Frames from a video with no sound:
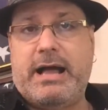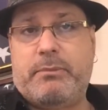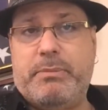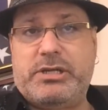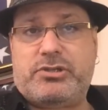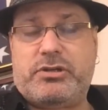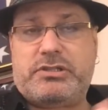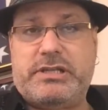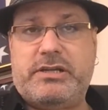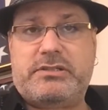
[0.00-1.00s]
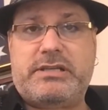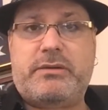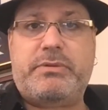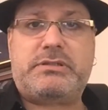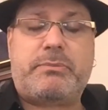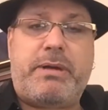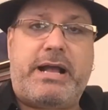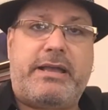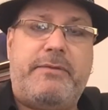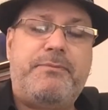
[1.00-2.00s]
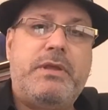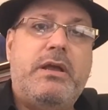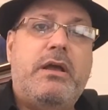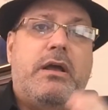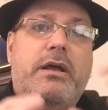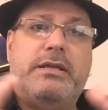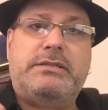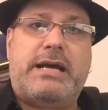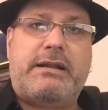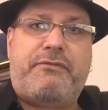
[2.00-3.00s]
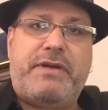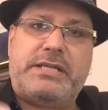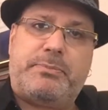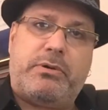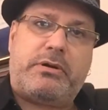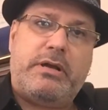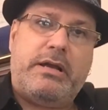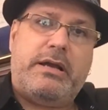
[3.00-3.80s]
I'll make sure to send your sentiments to Packy. He's not on Facebook.